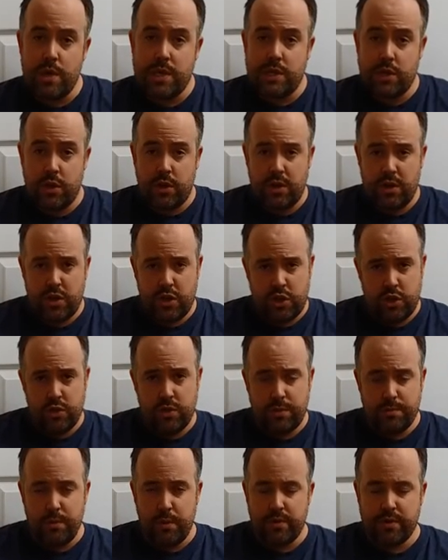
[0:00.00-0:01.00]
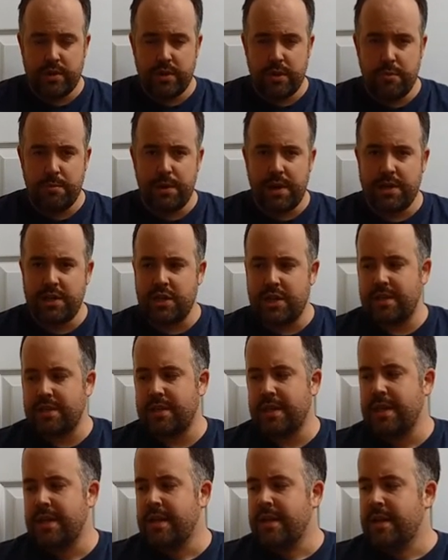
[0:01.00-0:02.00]
is looking to shoot sports on a budget.
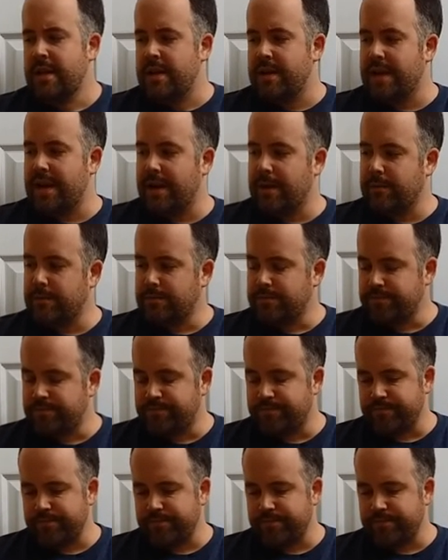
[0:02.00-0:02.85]
Now,